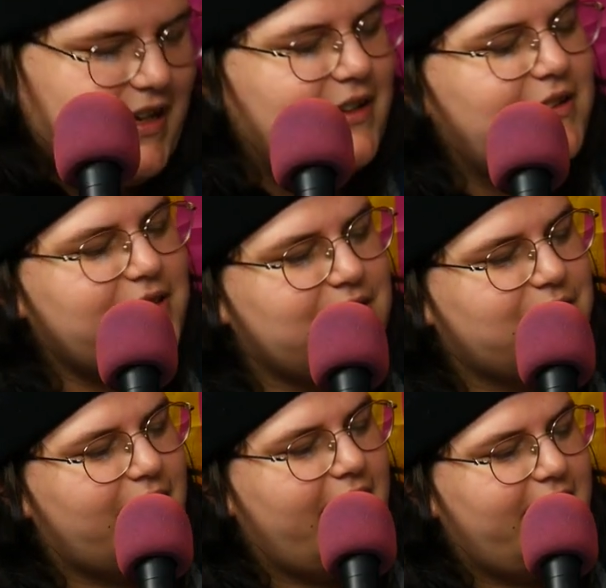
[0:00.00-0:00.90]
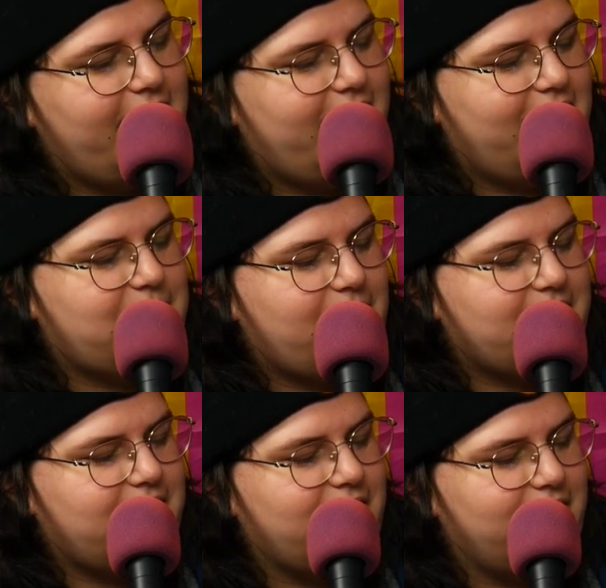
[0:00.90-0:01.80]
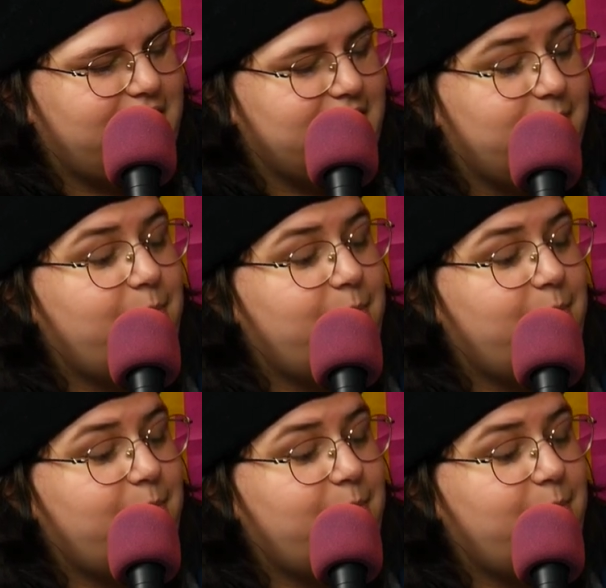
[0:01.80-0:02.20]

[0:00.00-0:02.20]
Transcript: he looked distraught, and I expressed condolences,